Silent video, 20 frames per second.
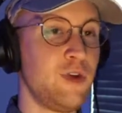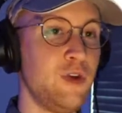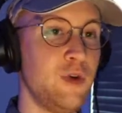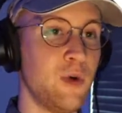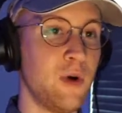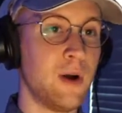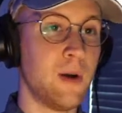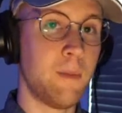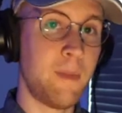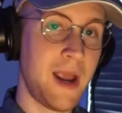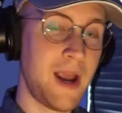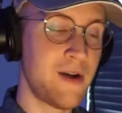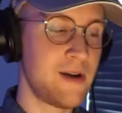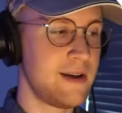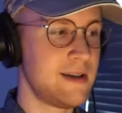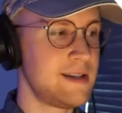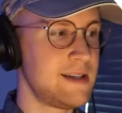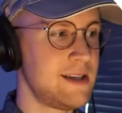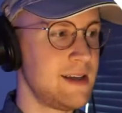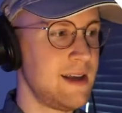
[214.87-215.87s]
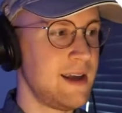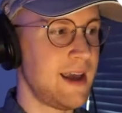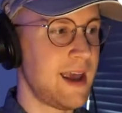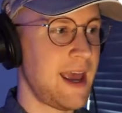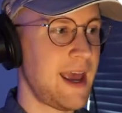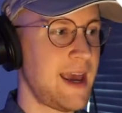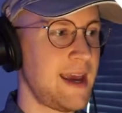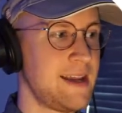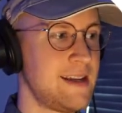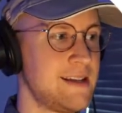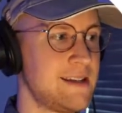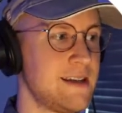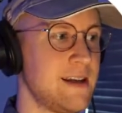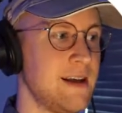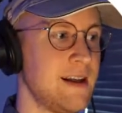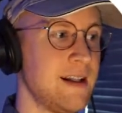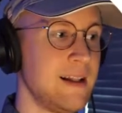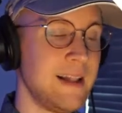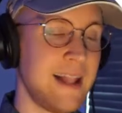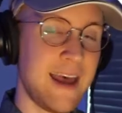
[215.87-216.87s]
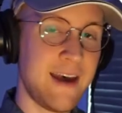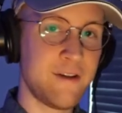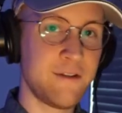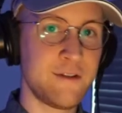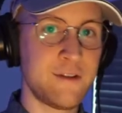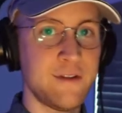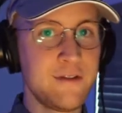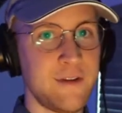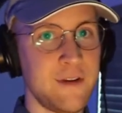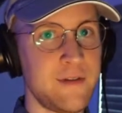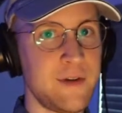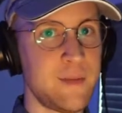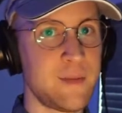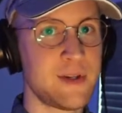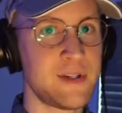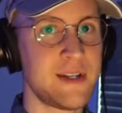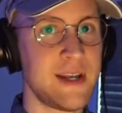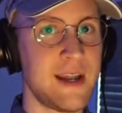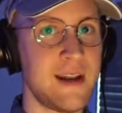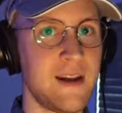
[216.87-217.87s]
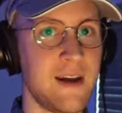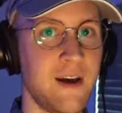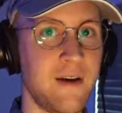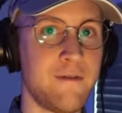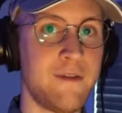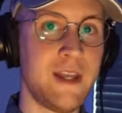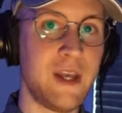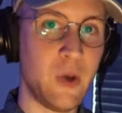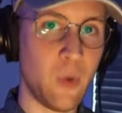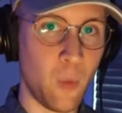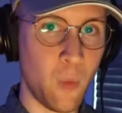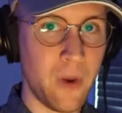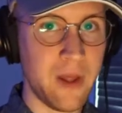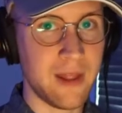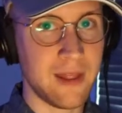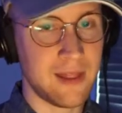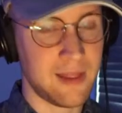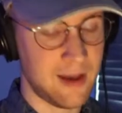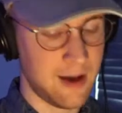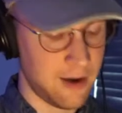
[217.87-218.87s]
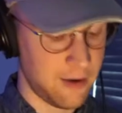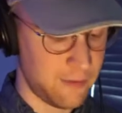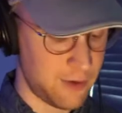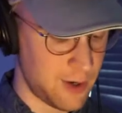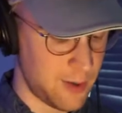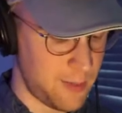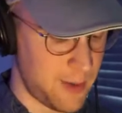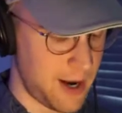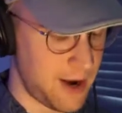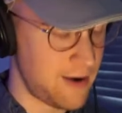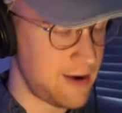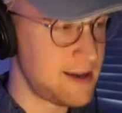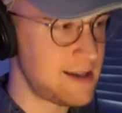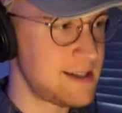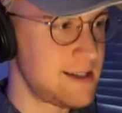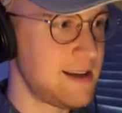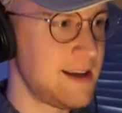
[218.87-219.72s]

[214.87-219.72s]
your parent, and left 50% of the width of your parent,